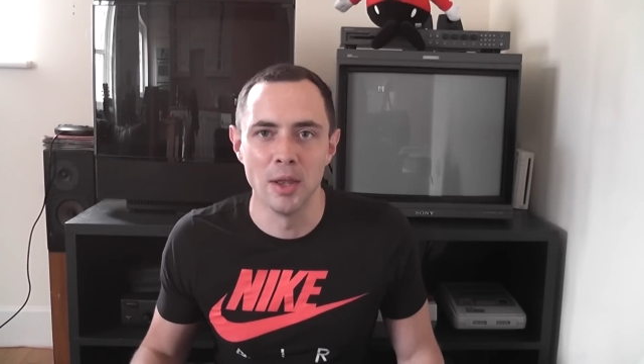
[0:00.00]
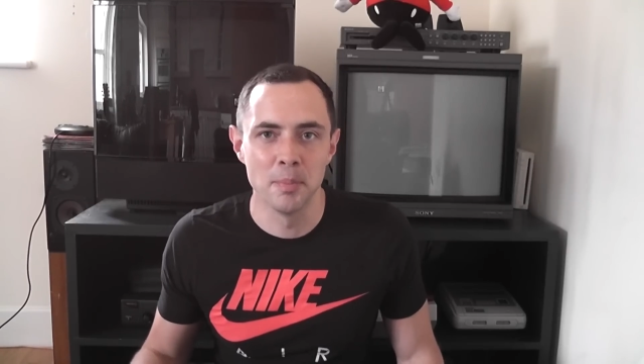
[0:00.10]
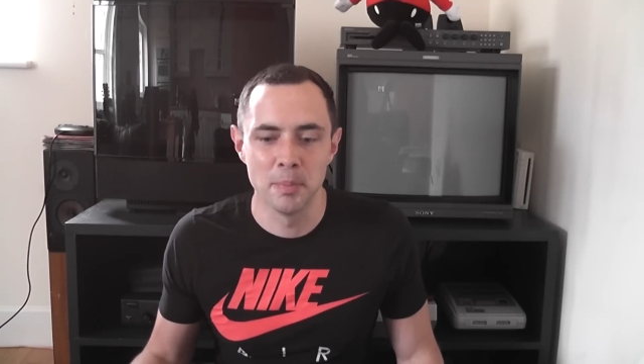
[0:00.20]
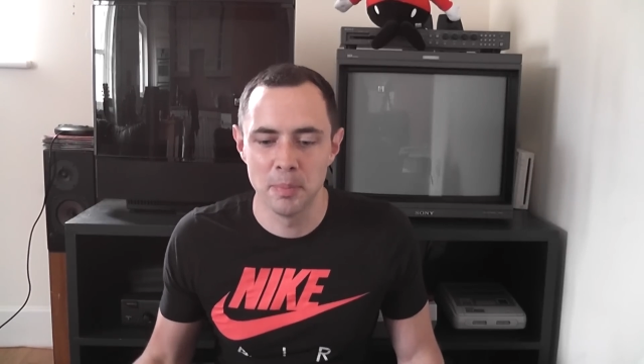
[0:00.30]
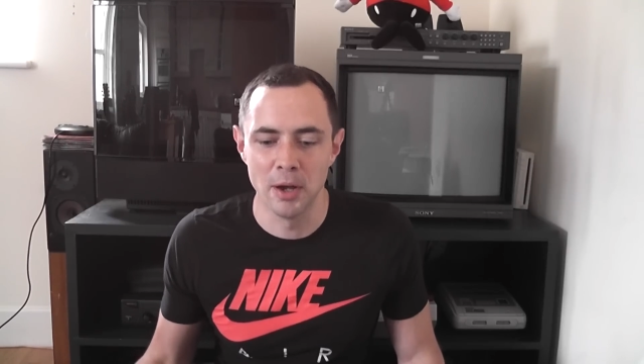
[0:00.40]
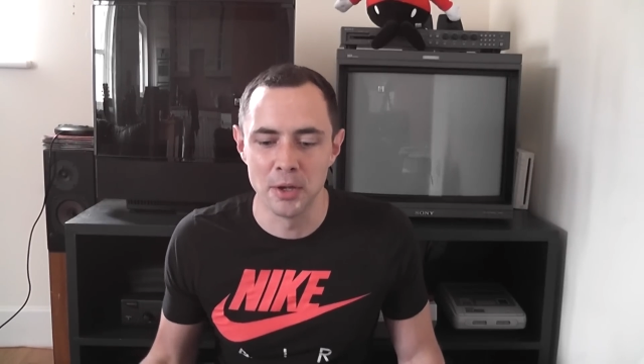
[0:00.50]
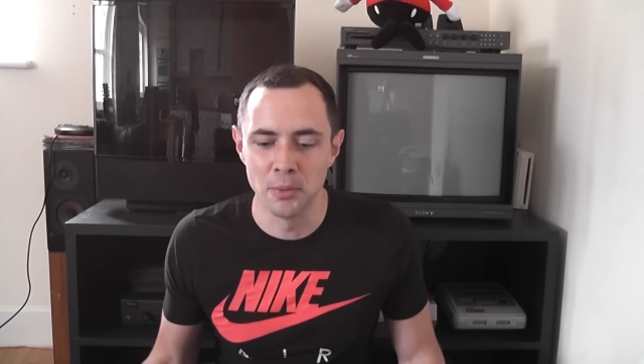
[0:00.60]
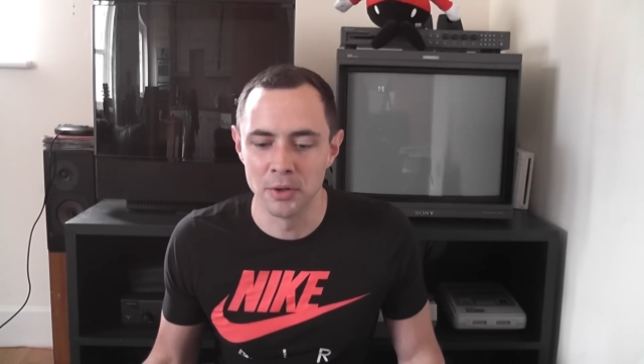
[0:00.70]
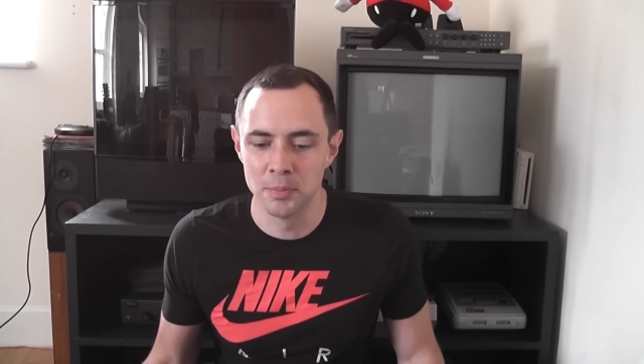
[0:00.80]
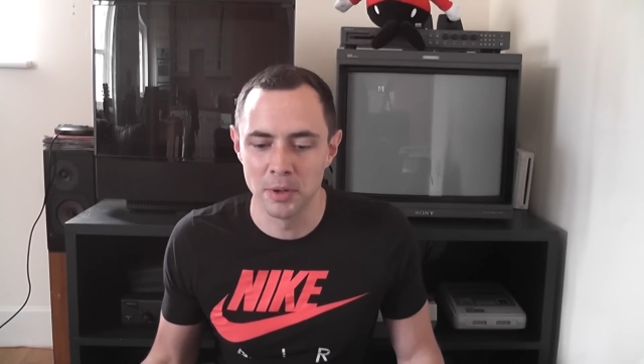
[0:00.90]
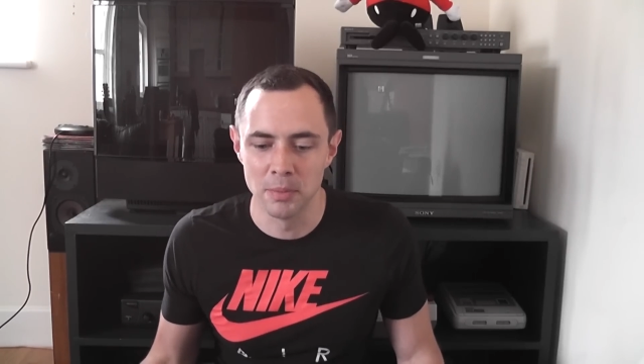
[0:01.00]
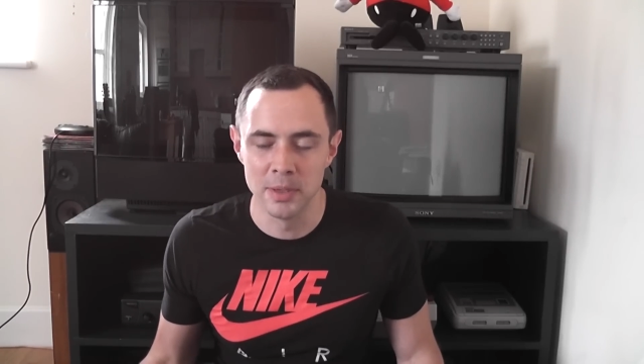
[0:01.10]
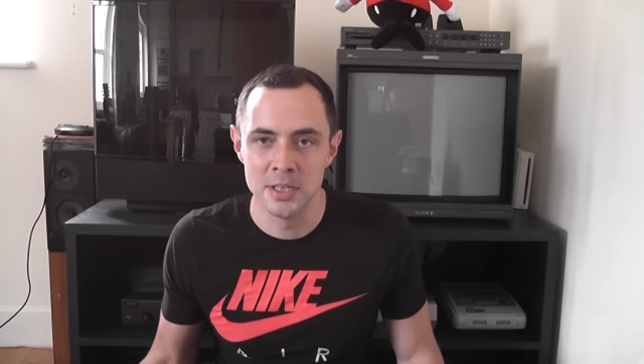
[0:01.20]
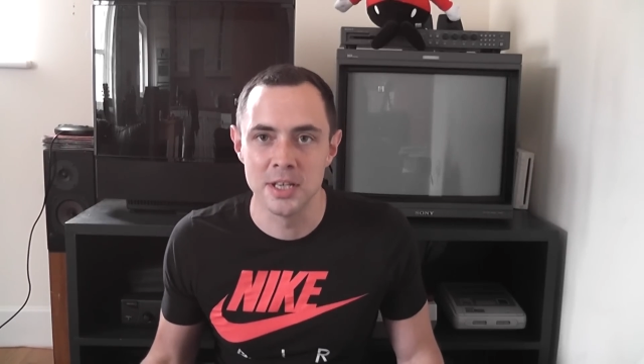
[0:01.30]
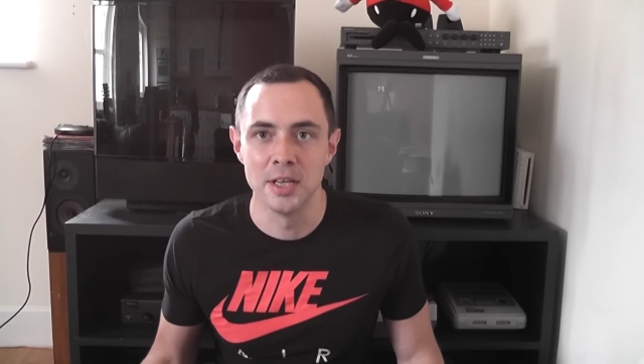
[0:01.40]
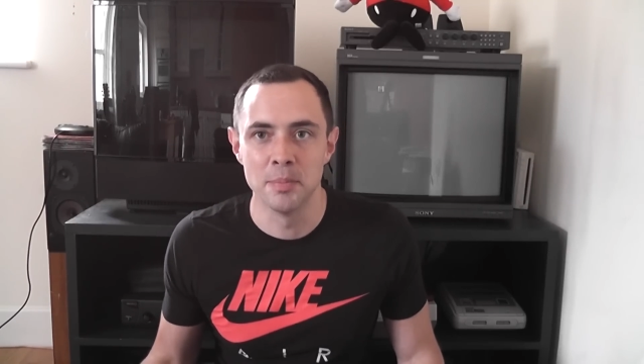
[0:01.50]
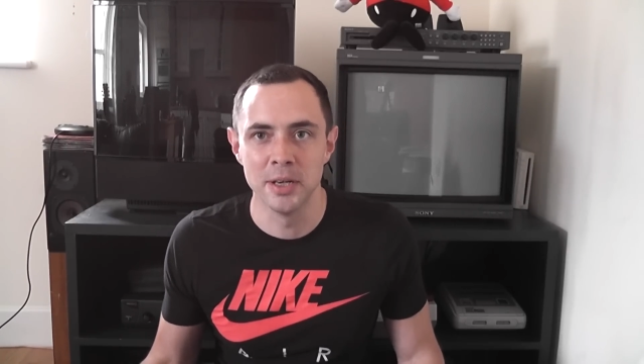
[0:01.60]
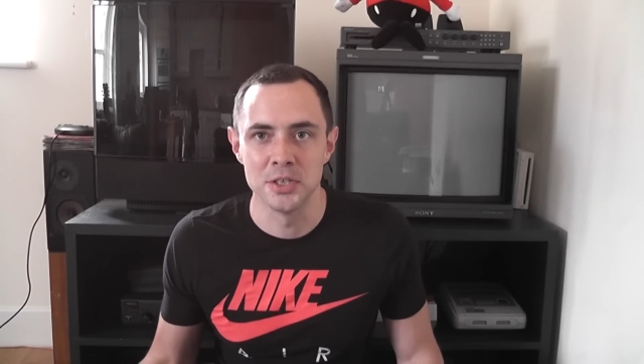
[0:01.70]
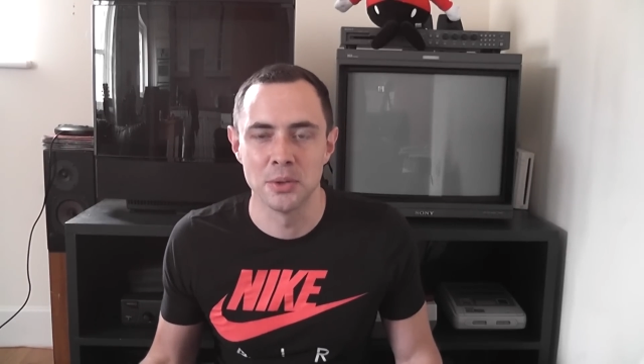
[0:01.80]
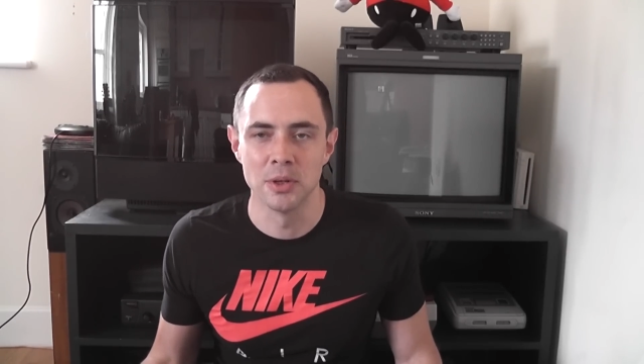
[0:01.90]
the part you want to probably see, the
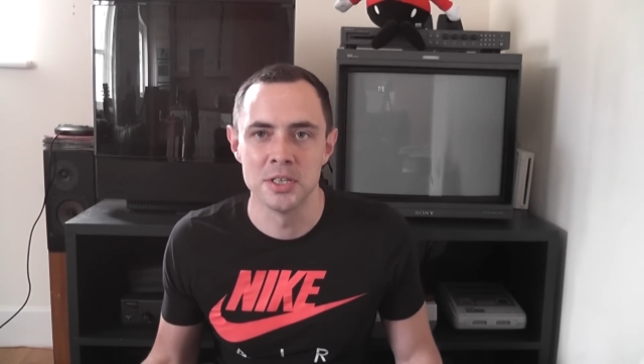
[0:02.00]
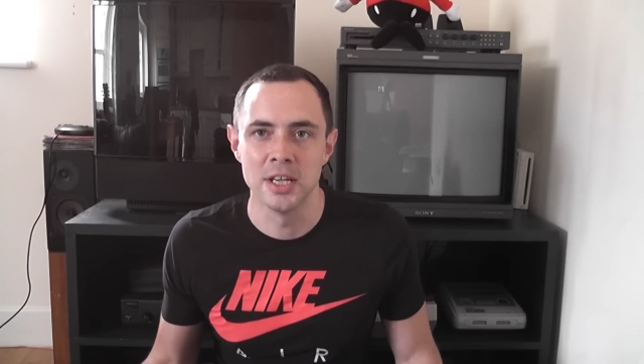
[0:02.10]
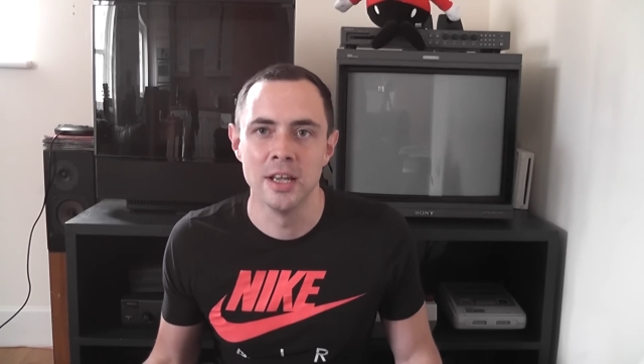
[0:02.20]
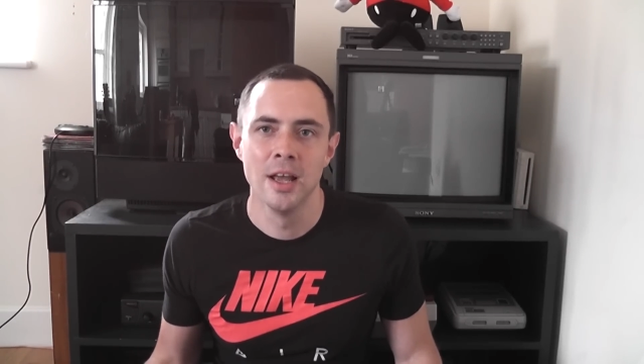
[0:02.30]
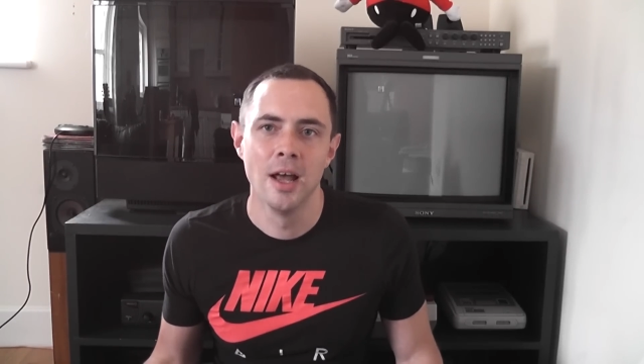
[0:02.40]
picture quality.